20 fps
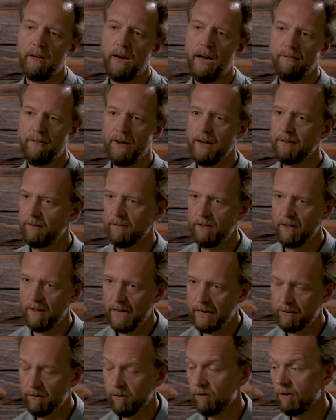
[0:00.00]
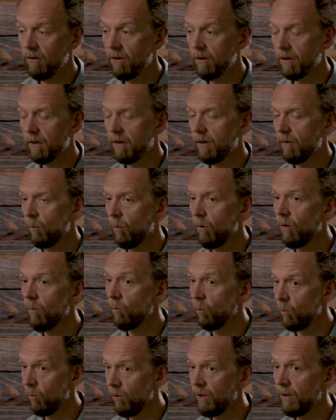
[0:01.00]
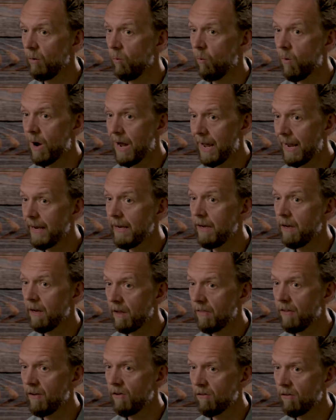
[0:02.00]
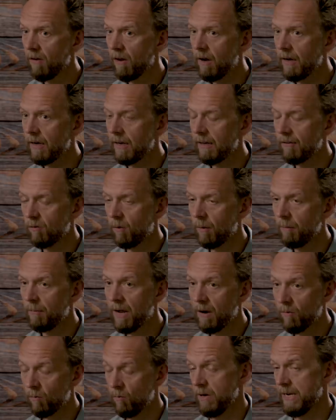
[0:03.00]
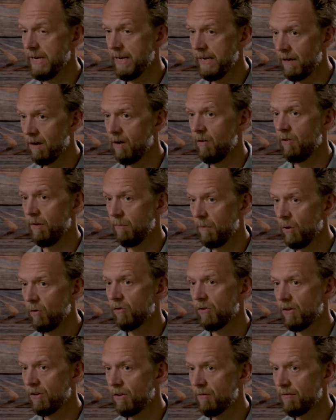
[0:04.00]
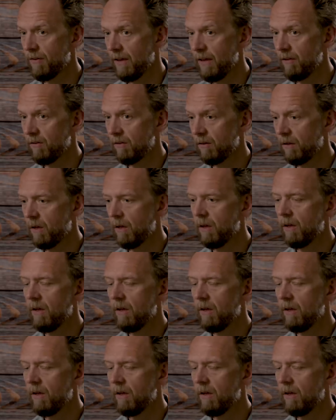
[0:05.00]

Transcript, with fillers: I've had to tell actors, look, we're really wide on this shot, so I'm not reading all the emotion on your face.